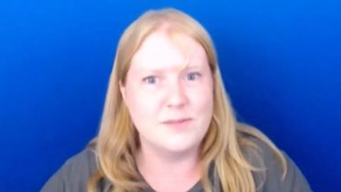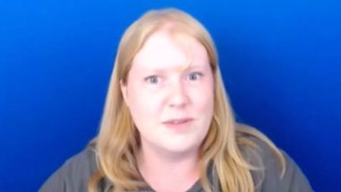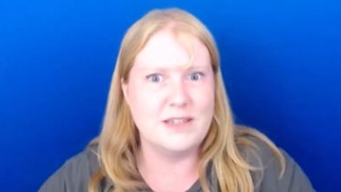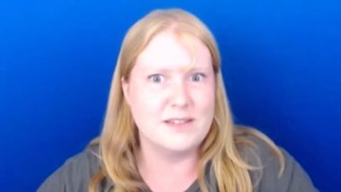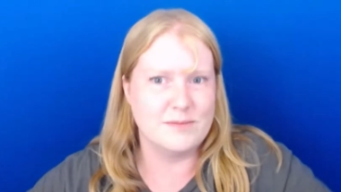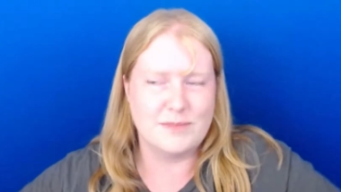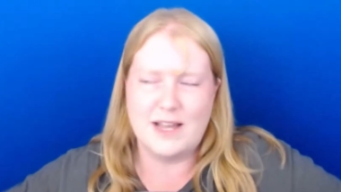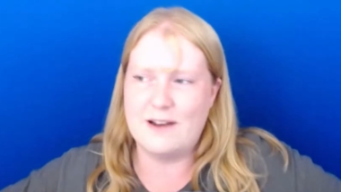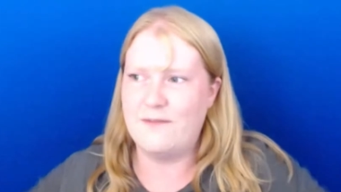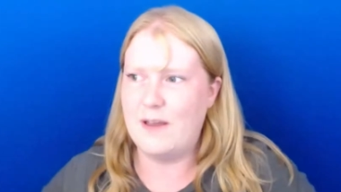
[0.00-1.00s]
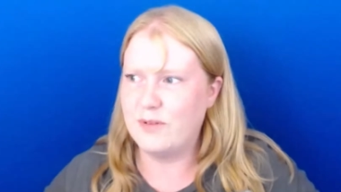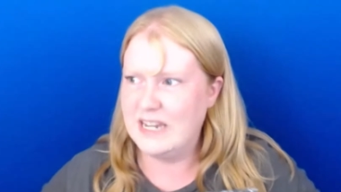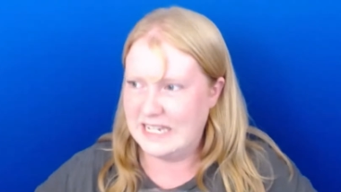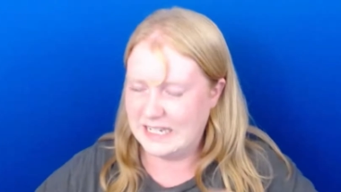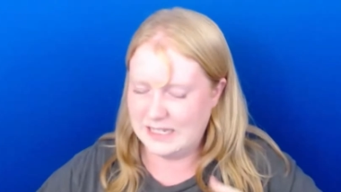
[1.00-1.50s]
to be some kind of fabric.
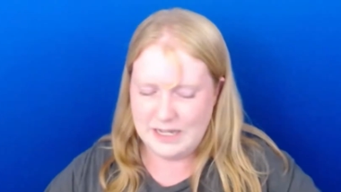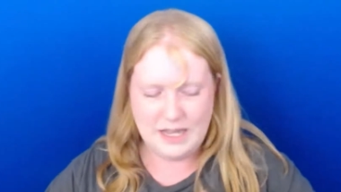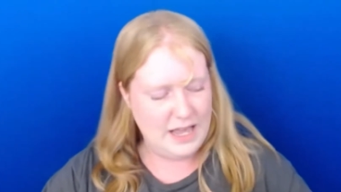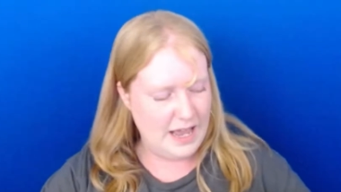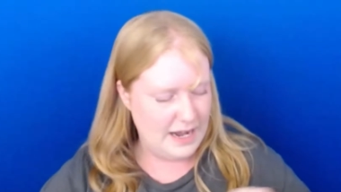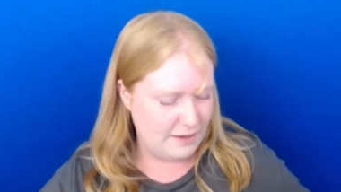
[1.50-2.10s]
I like